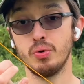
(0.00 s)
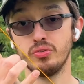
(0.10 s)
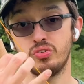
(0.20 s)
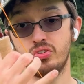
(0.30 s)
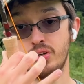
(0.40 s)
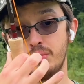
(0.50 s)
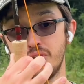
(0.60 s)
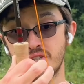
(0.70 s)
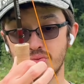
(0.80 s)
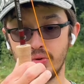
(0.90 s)
we want to
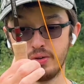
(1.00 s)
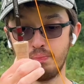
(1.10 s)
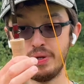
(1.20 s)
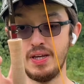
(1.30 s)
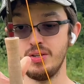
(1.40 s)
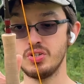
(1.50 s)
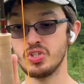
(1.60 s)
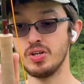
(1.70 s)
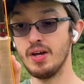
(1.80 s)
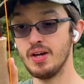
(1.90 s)
do. We just want to
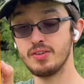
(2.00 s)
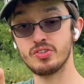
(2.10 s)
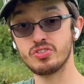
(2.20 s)
pinch